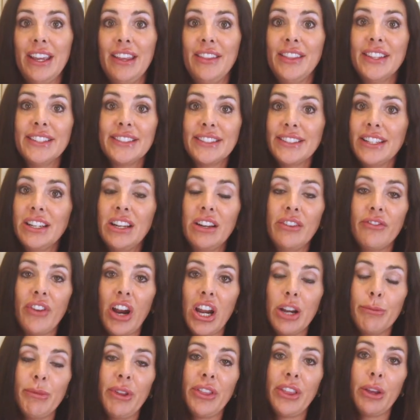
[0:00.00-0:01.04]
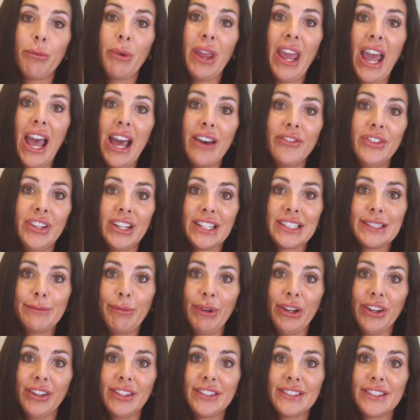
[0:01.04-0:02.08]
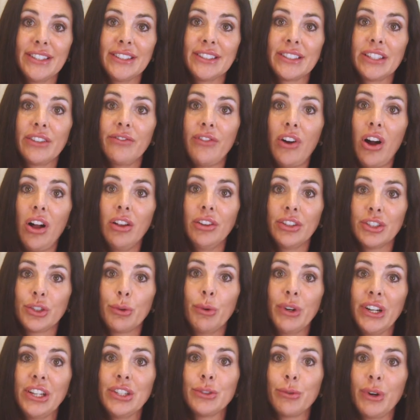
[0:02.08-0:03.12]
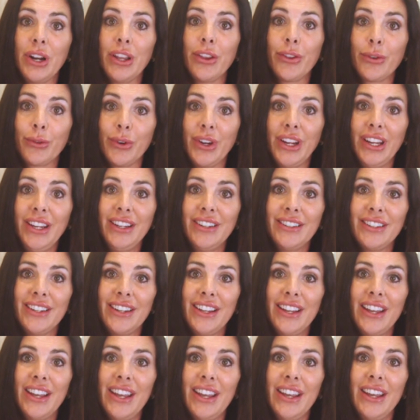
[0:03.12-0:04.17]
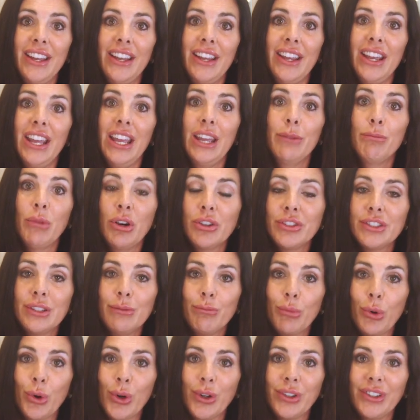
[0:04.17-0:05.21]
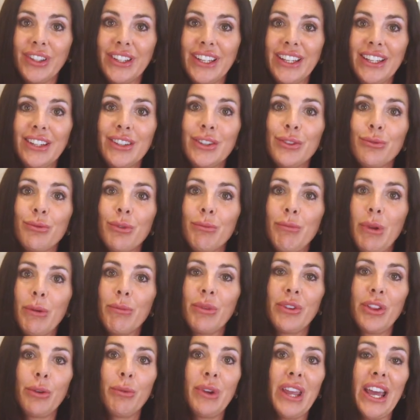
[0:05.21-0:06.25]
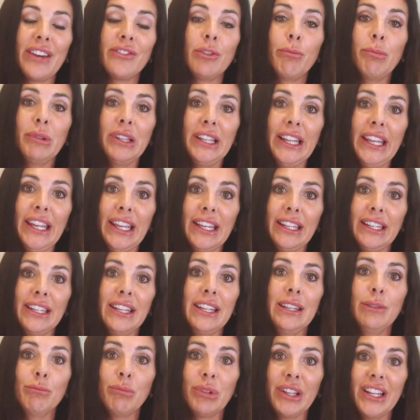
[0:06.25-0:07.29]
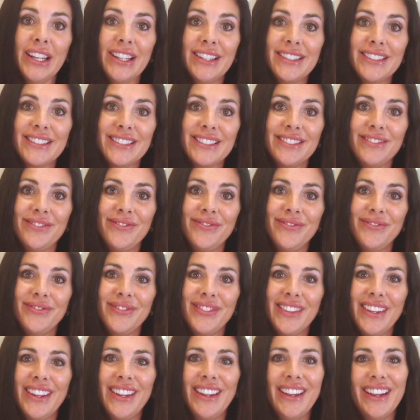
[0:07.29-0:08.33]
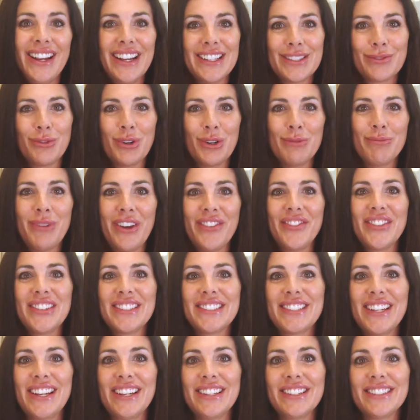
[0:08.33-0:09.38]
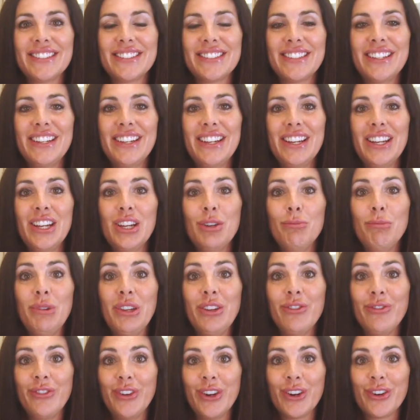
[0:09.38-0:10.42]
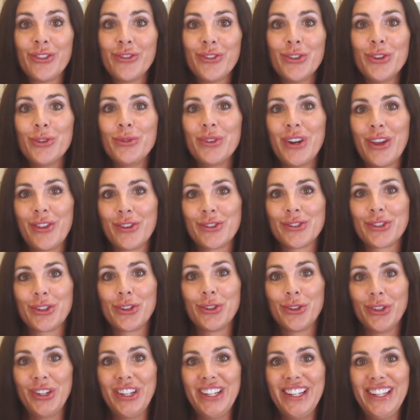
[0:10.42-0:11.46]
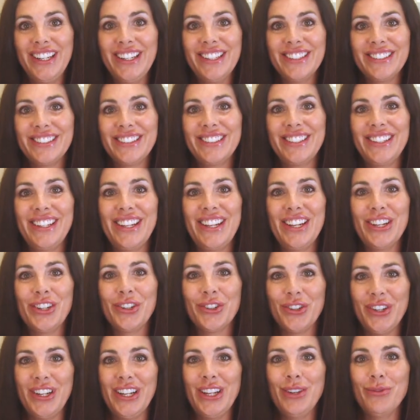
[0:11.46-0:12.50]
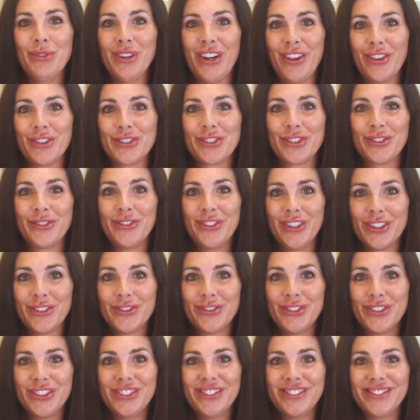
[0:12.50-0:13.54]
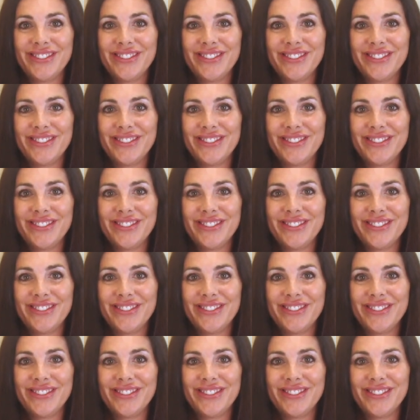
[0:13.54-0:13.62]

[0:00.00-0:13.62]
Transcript: This is an environment that we haven't experienced since the fall of 2023. And most importantly, remember that we have a plan in place. As Warren Buffett says, be fearful when others are greedy, and greedy when others are fearful.